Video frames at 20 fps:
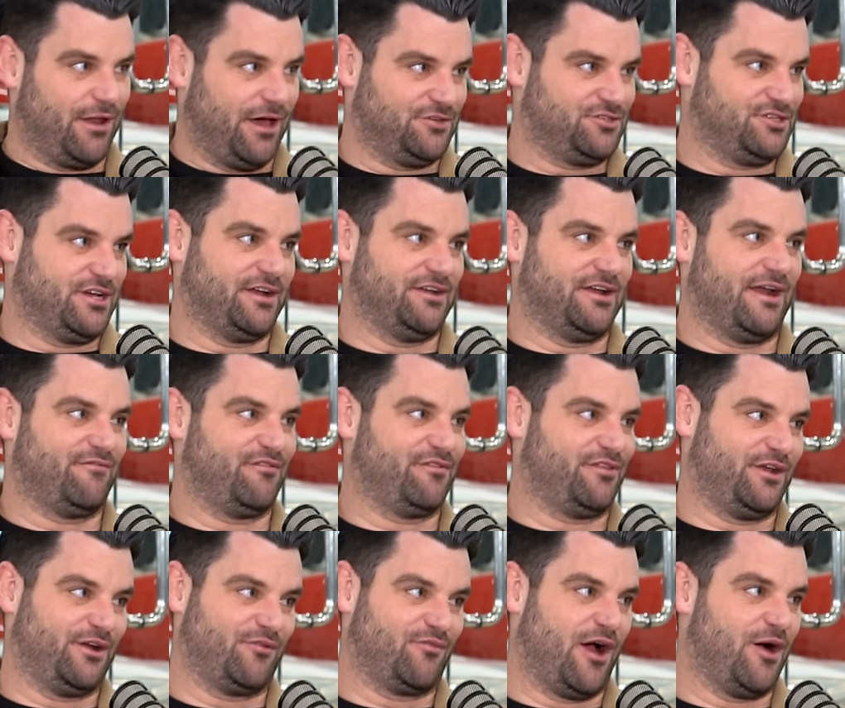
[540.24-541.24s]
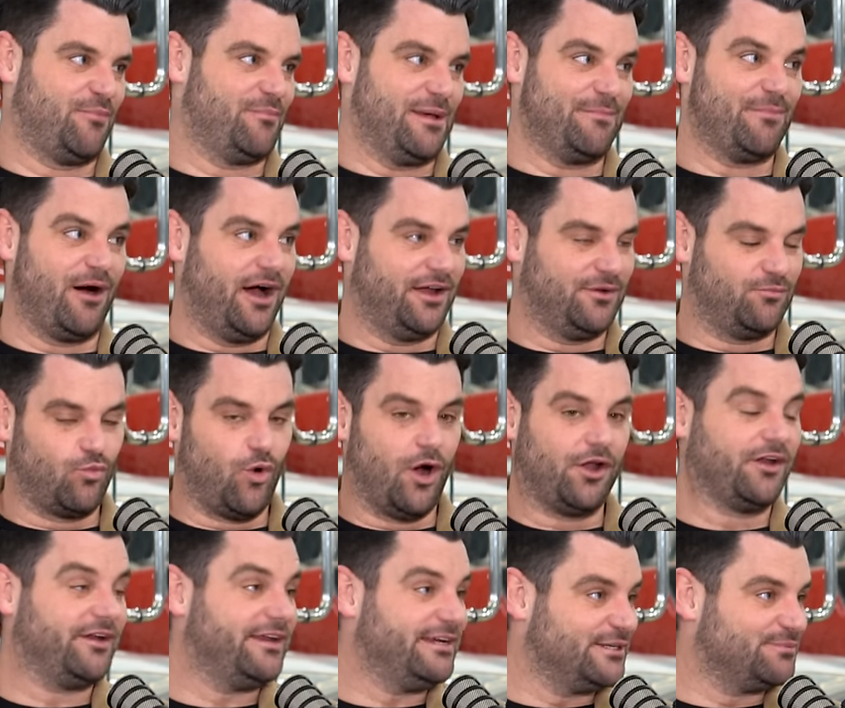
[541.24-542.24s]
bloodshed and everything around me. But
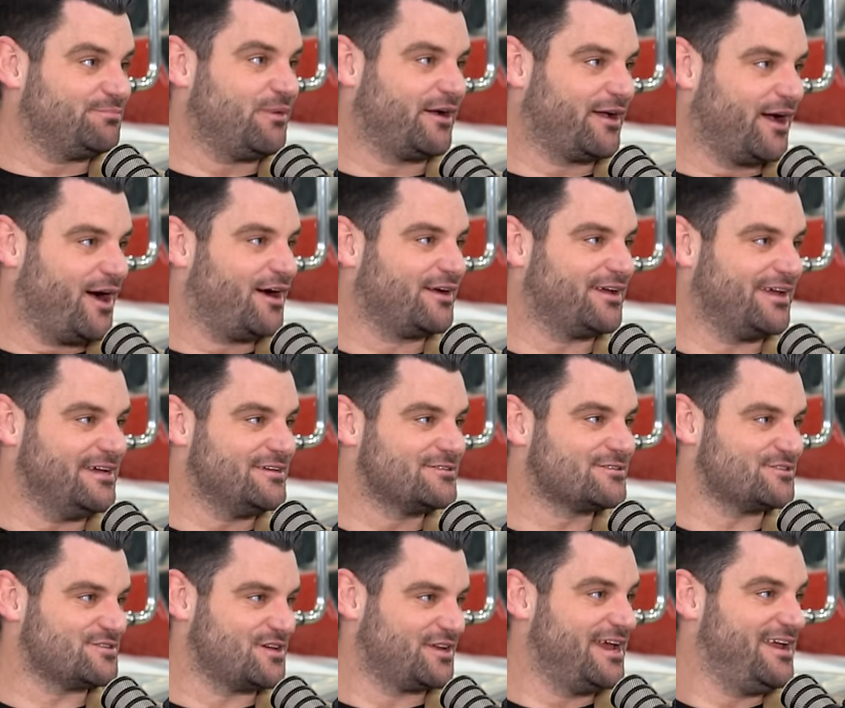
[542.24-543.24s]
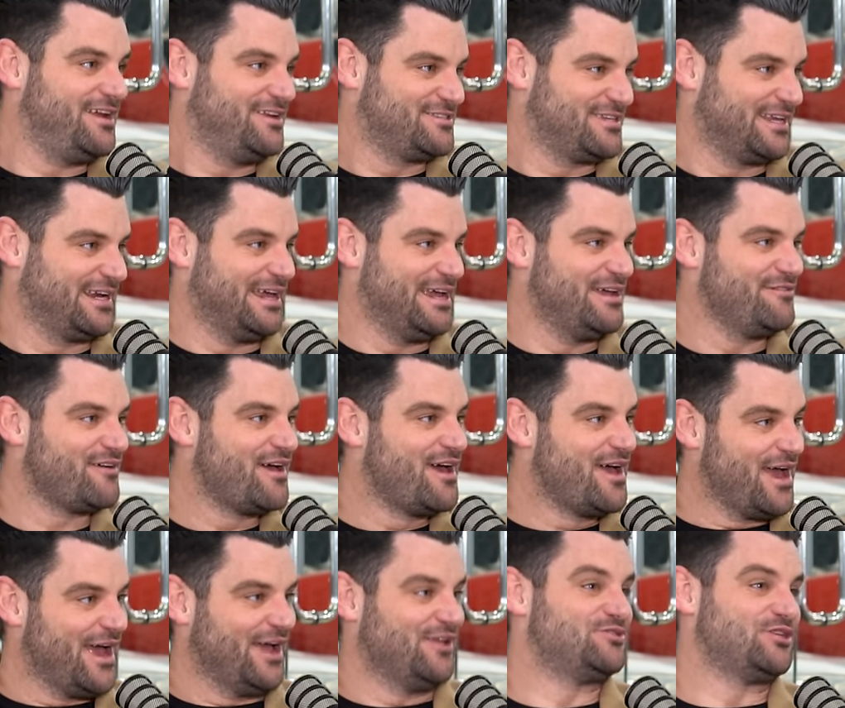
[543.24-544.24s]
I needed my car keys because I needed to leave.
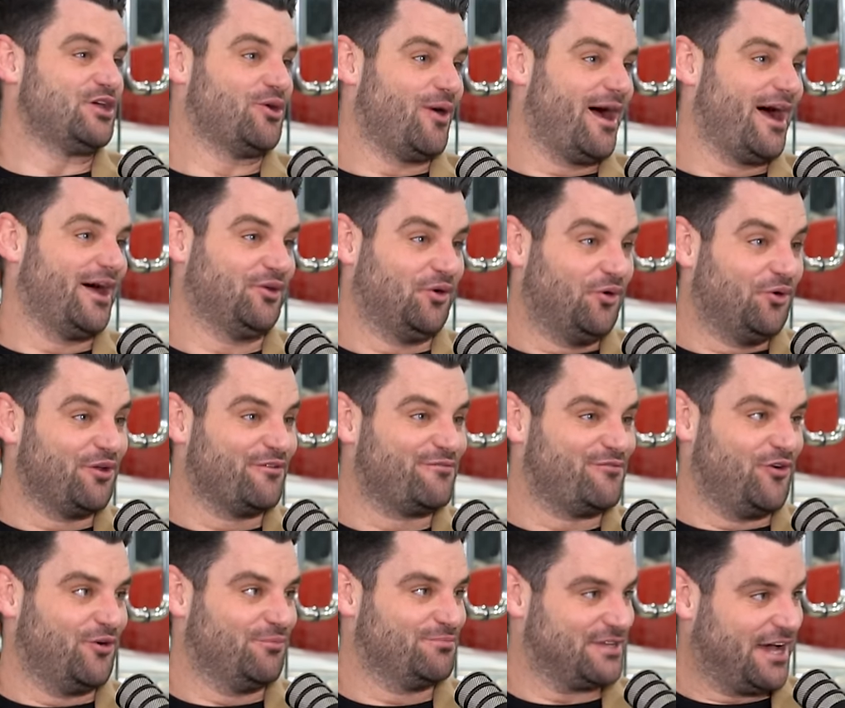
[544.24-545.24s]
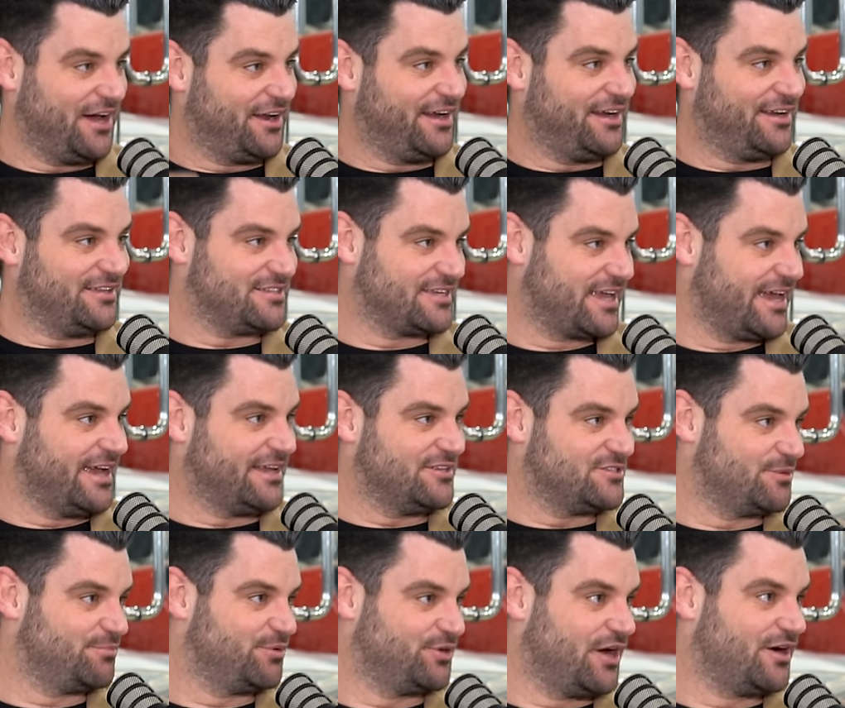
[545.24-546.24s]
And two, I had order forms that I needed to get
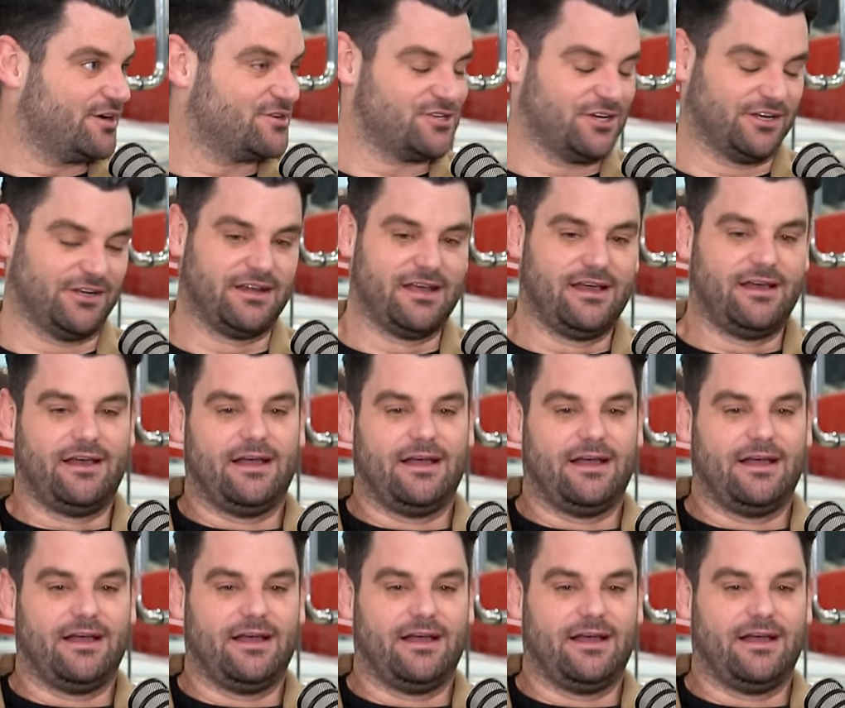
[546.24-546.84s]
into production.